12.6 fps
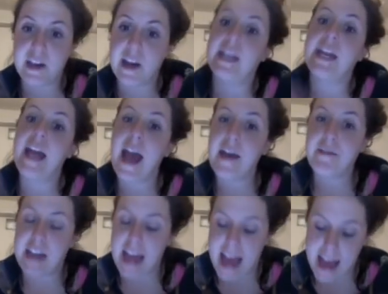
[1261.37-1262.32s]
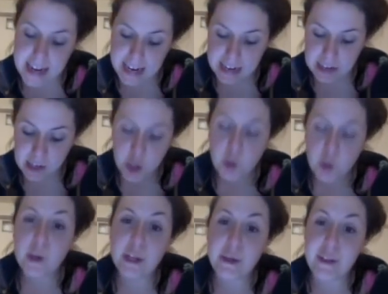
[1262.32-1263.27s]
cut it in half and add it,
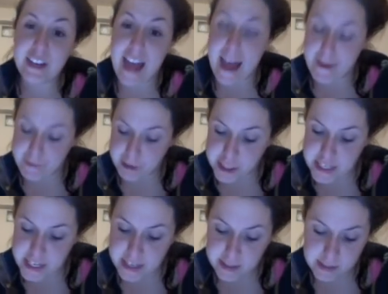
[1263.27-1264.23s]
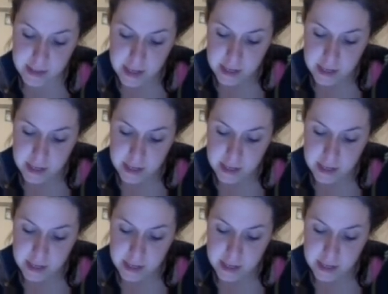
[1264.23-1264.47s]
or you can average these.